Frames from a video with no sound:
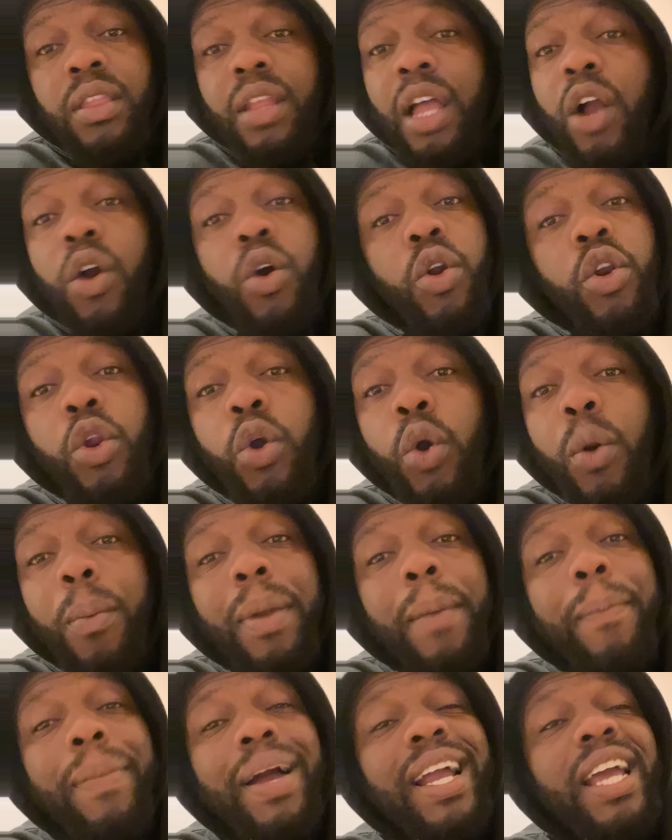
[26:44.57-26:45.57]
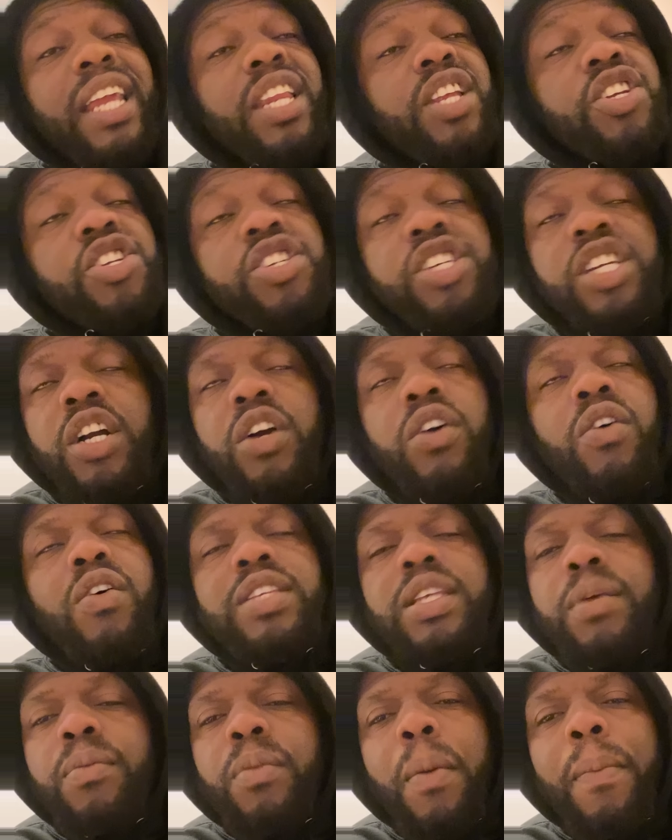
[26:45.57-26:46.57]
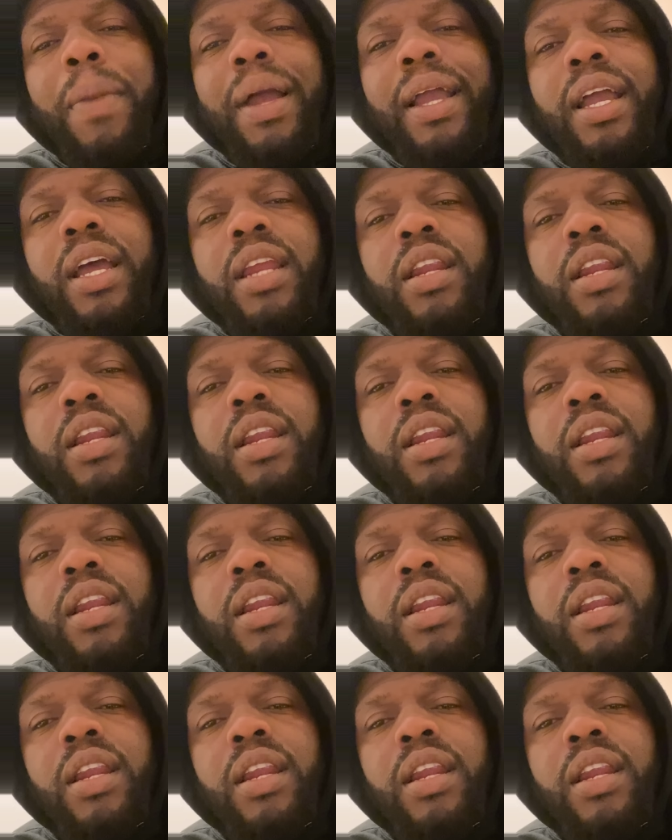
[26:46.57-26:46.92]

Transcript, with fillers: I got no, my back end is shit. I can't slam my back